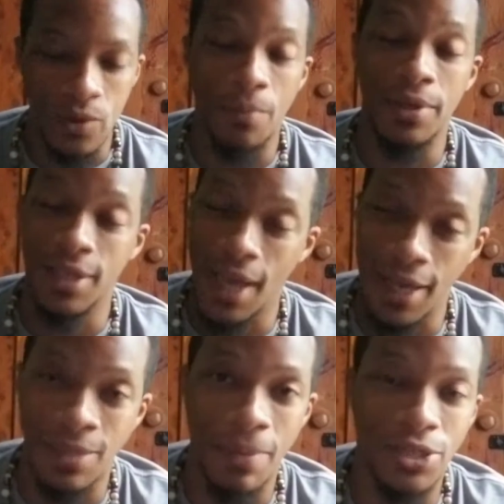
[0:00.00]
But
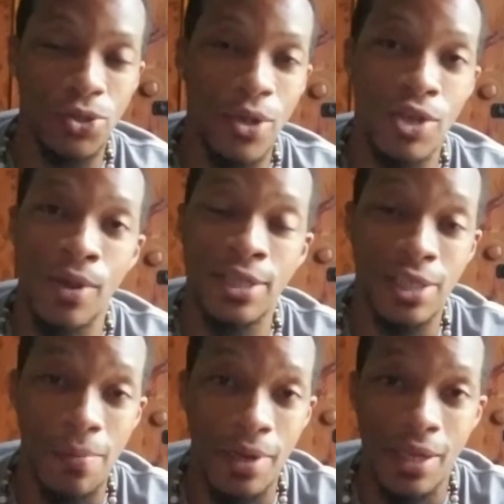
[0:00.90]
yes, make sure you're
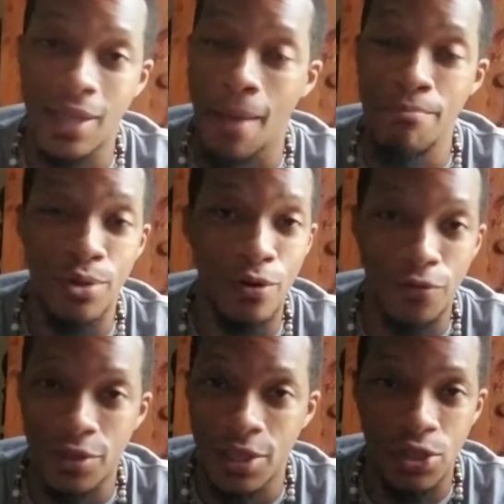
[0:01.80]
exhibiting that
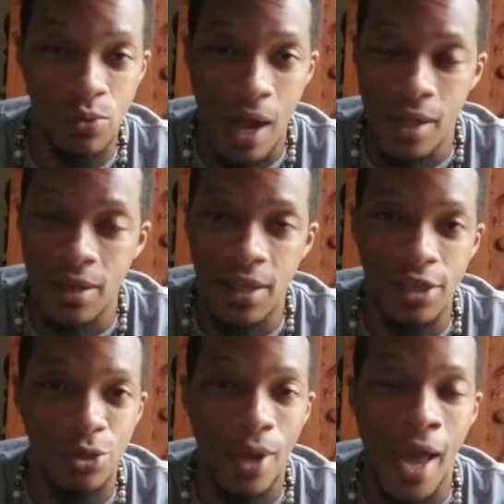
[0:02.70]
beautiful sensuality
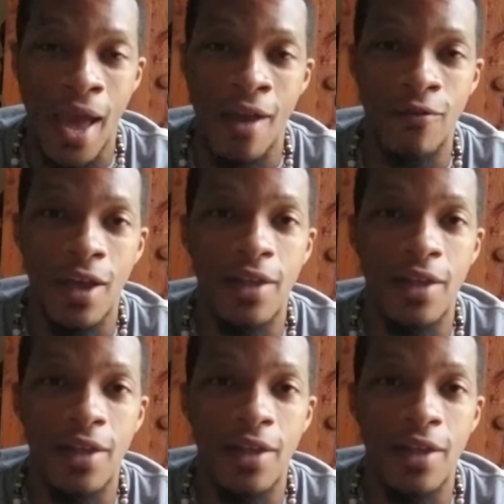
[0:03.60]
that you have,